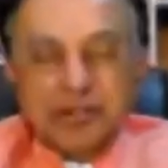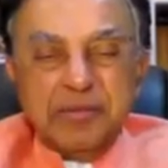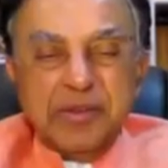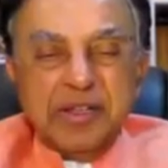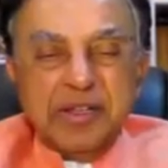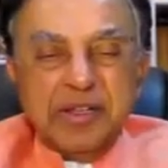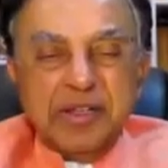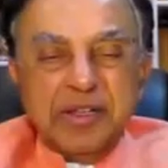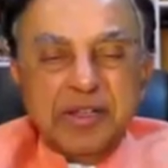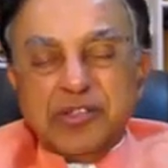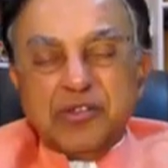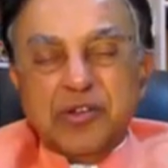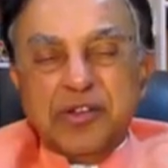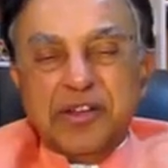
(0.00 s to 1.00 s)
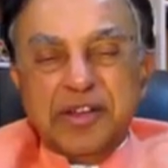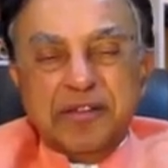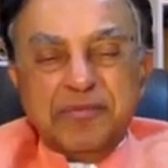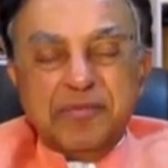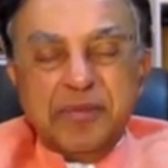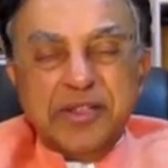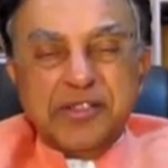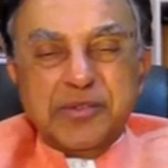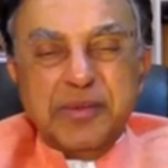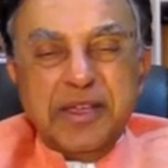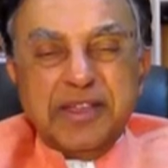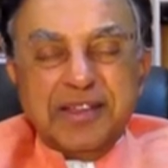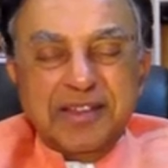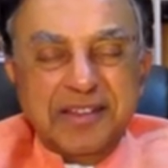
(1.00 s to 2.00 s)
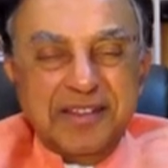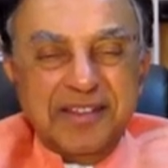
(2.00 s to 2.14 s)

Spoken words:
available. Yeah, that's good enough. Please speak.